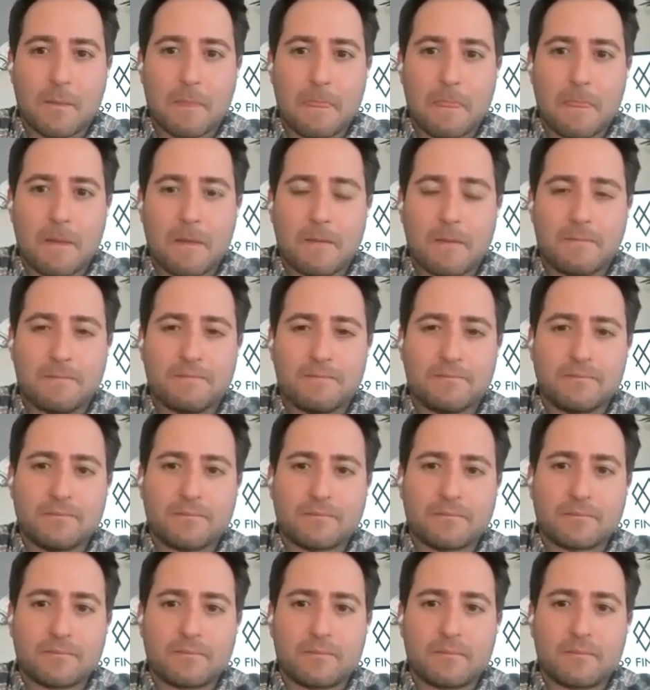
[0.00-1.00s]

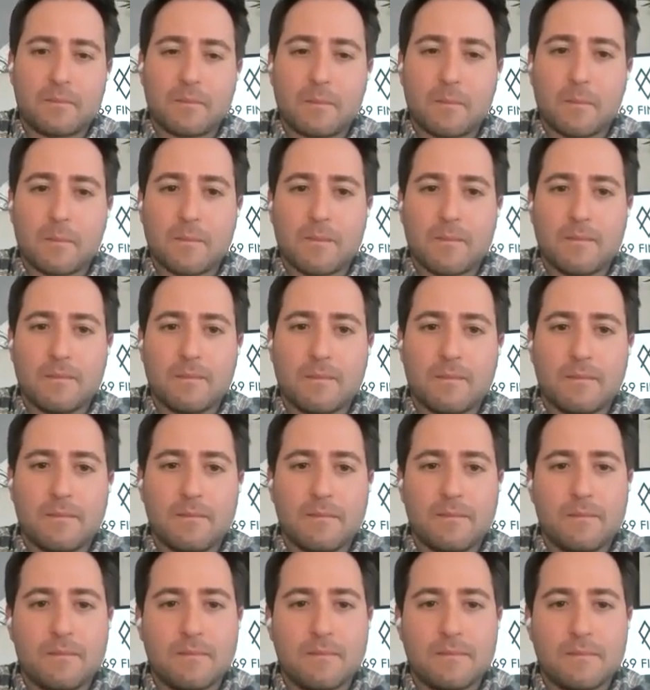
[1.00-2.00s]

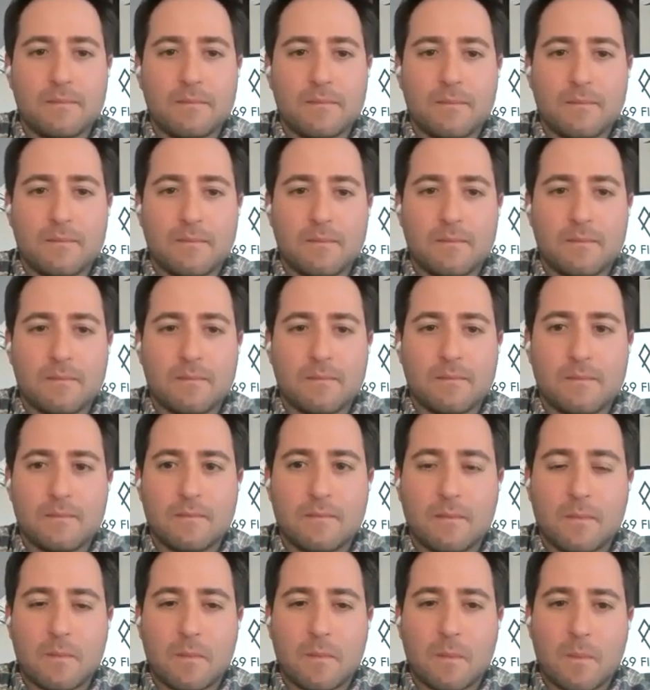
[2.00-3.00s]

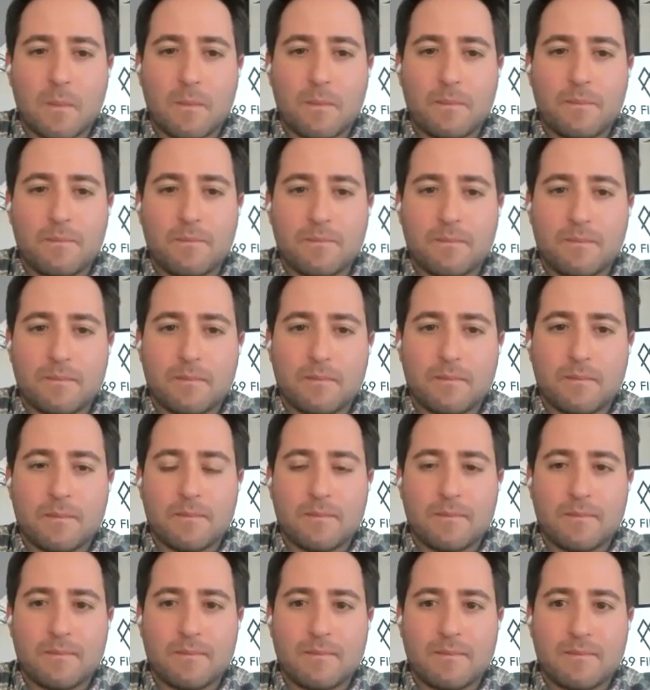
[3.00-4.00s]

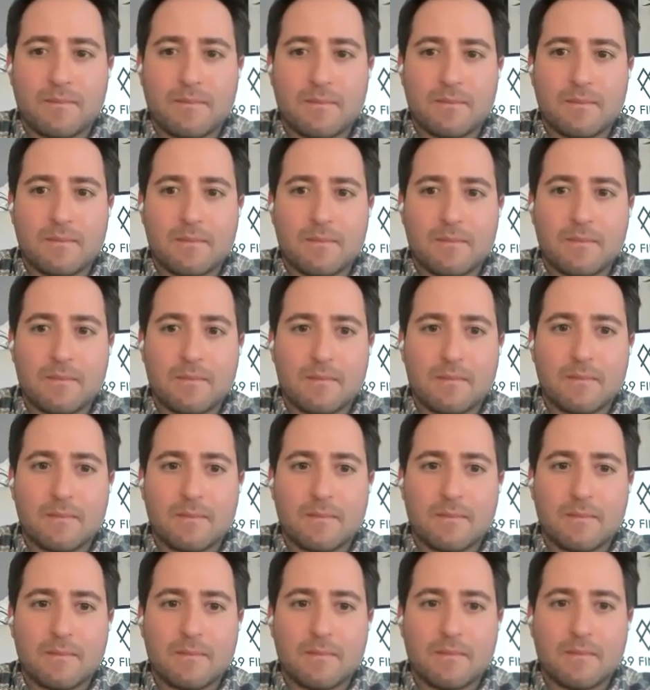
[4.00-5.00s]

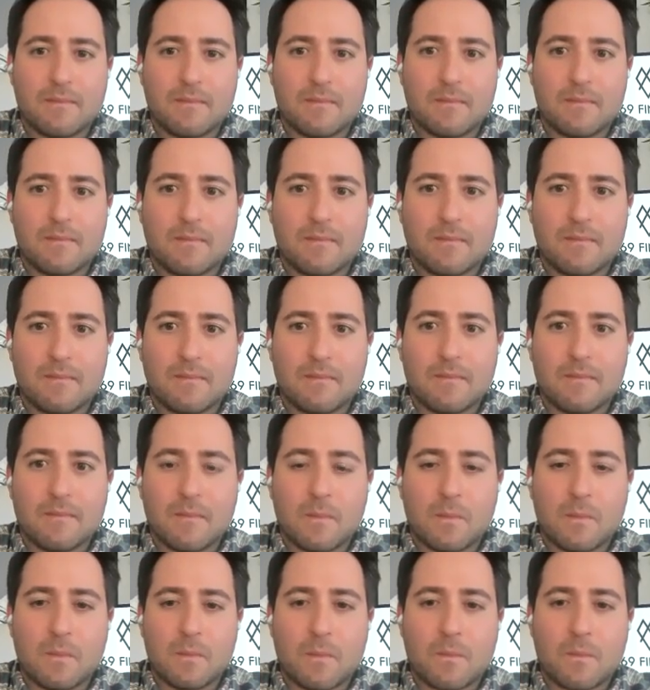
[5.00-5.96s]
This person isn't speaking.